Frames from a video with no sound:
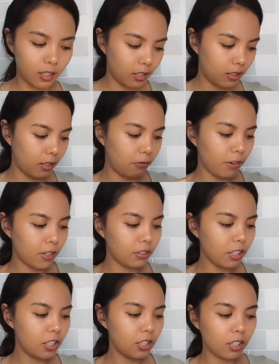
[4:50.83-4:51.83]
is the
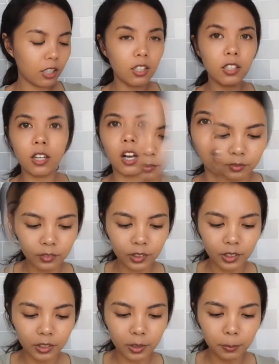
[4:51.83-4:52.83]
foundation.
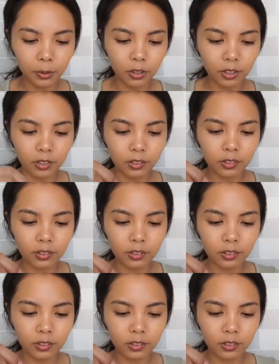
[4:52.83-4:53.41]
I'm gonna put